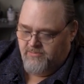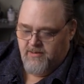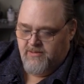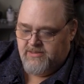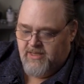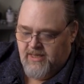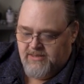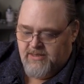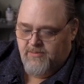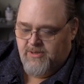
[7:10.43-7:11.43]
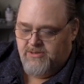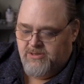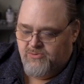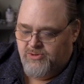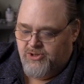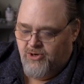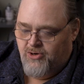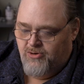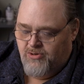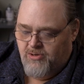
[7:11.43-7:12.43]
In this case, I'm going to just
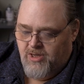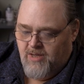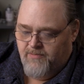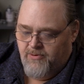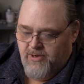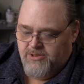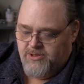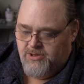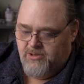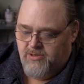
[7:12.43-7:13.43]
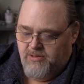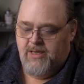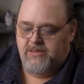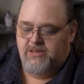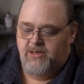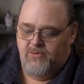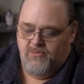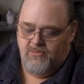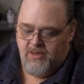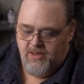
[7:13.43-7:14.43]
return operation execute,
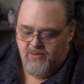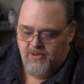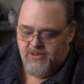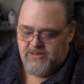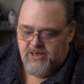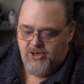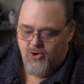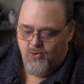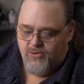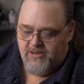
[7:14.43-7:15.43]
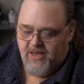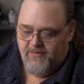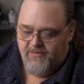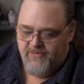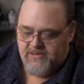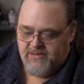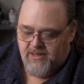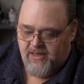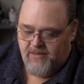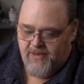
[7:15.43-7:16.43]
right? Because I know the type of this
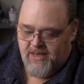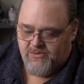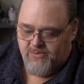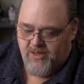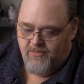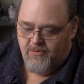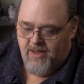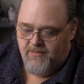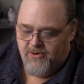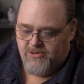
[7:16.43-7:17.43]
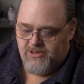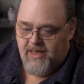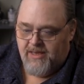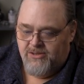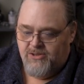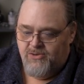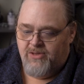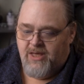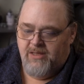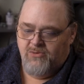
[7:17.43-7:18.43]
and I can pass it without parameters, I can do
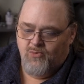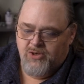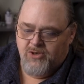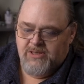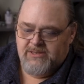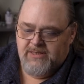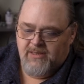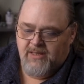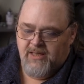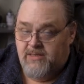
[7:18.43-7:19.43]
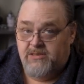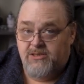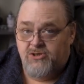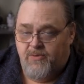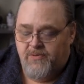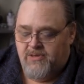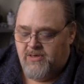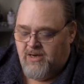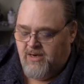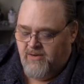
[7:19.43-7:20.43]
that. And what you're going to see a lot in C sharp and the
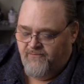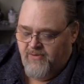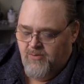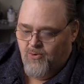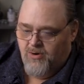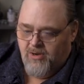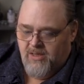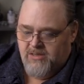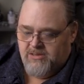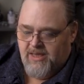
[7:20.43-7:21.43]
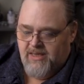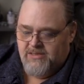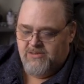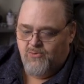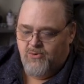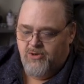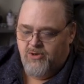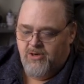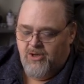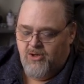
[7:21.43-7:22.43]
dot net framework is cases where you're
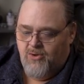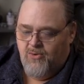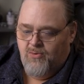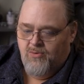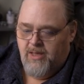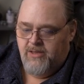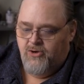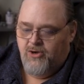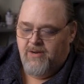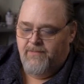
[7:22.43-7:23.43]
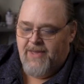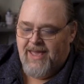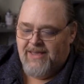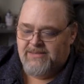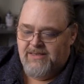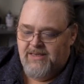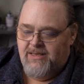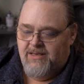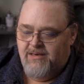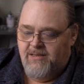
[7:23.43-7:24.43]
going to go and you're going to pass
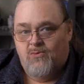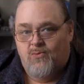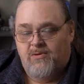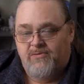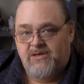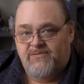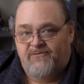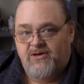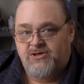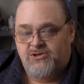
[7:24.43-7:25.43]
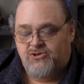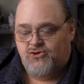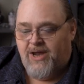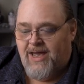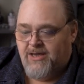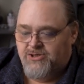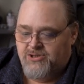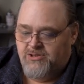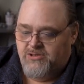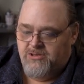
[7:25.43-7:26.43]
in one of these functions or
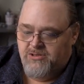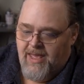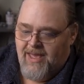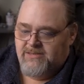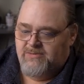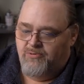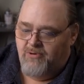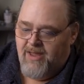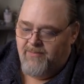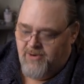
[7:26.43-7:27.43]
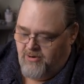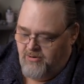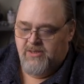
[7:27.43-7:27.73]
actions as a parameter.